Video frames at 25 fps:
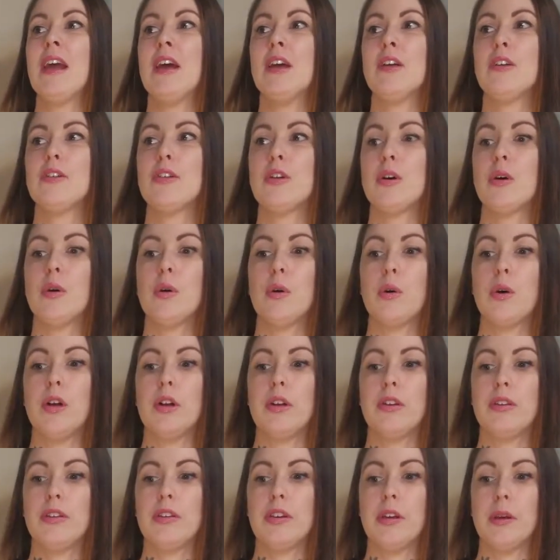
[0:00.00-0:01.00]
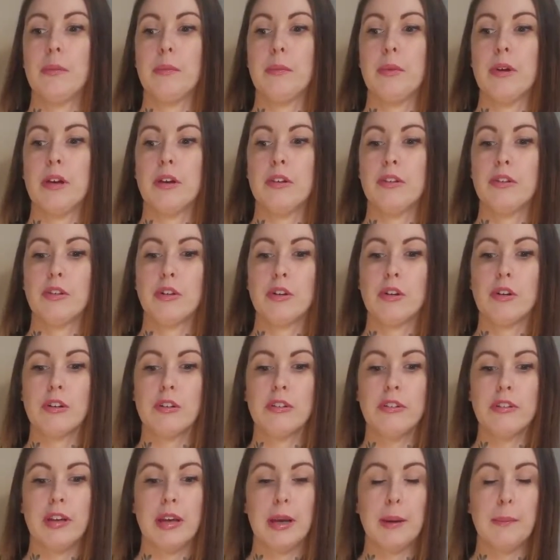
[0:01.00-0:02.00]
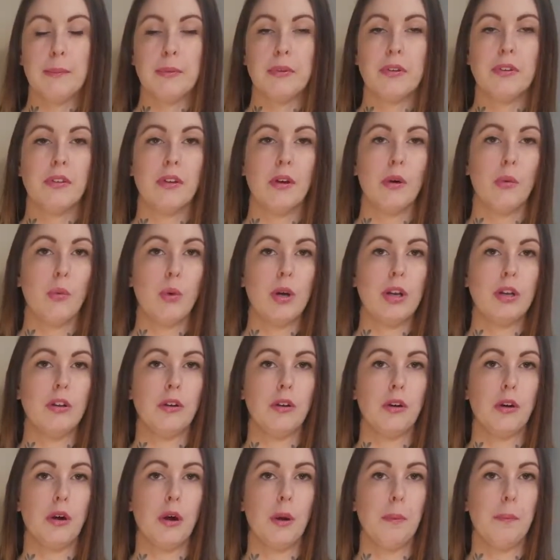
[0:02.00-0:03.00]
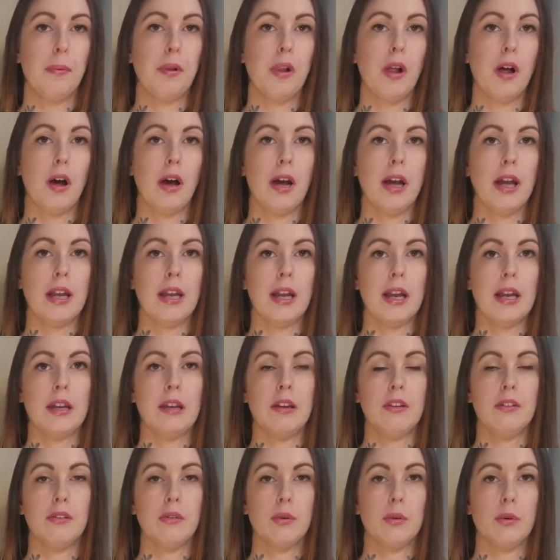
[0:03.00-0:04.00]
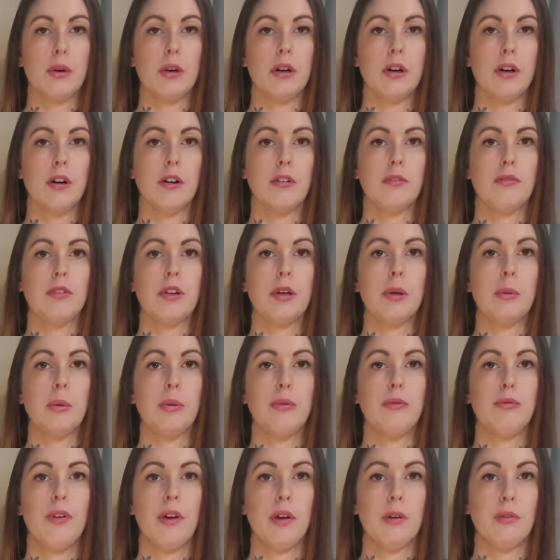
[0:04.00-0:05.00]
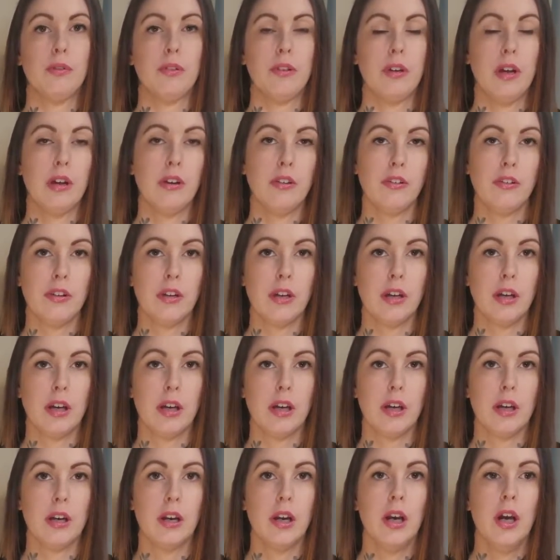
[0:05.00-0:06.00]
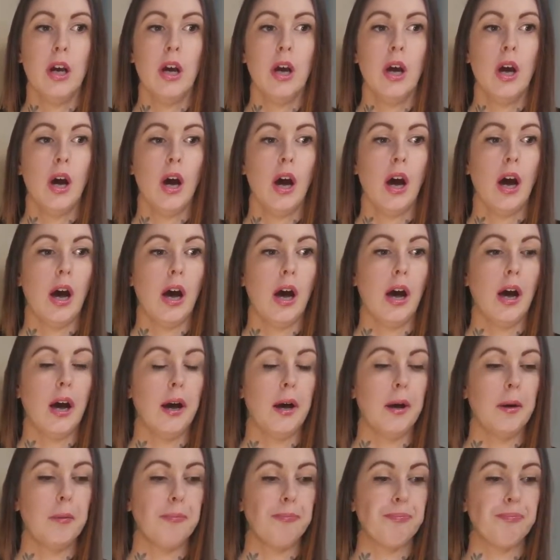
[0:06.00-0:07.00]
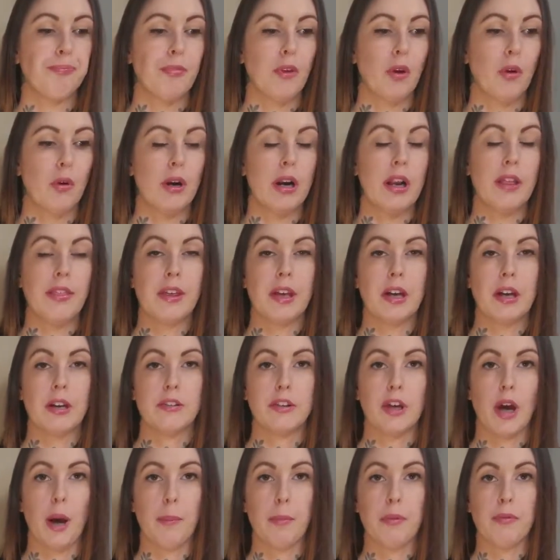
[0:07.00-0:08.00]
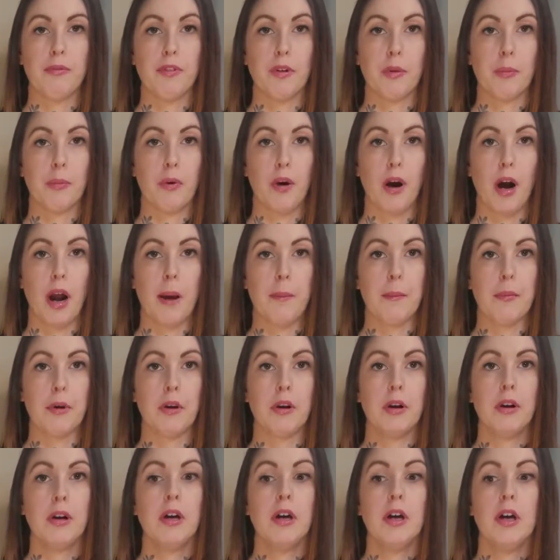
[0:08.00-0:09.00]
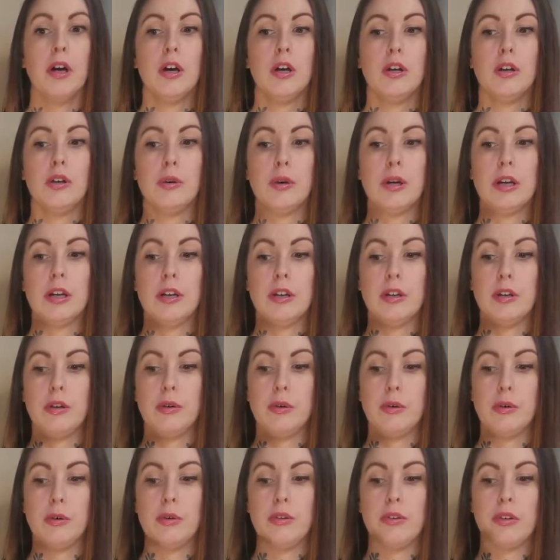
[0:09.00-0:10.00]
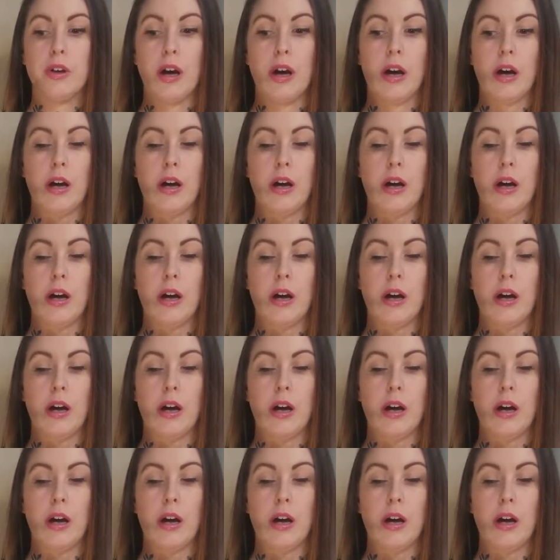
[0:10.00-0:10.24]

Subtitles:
So some certain tips when you're applying any sort of liquid foundation or anything on top of your primer, you can use